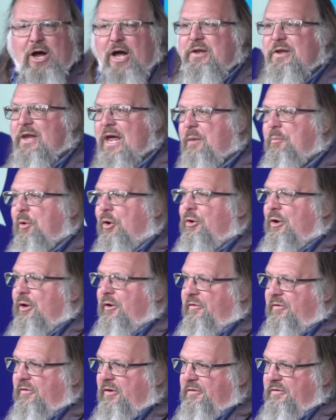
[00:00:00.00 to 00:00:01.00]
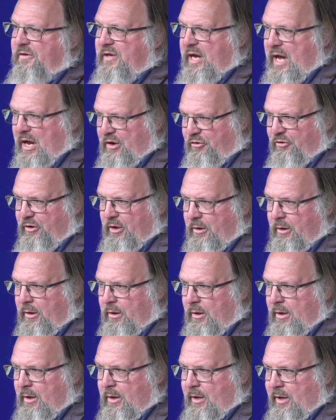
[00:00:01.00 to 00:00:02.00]
a neighborhood association.
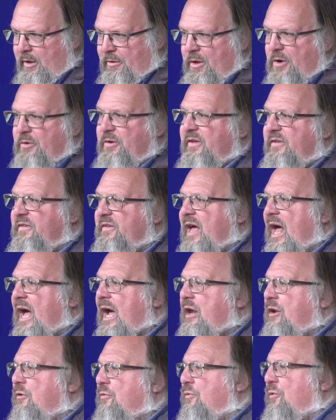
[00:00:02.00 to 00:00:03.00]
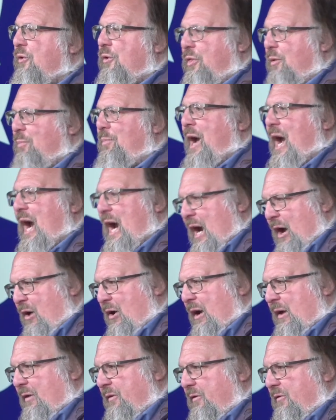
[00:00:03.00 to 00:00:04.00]
They're designed for the
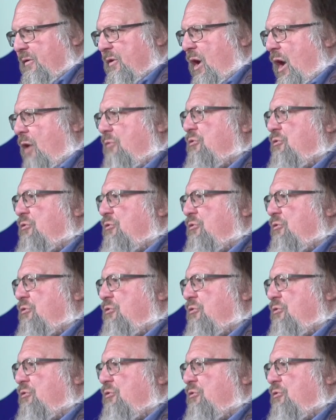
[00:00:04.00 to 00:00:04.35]
parents of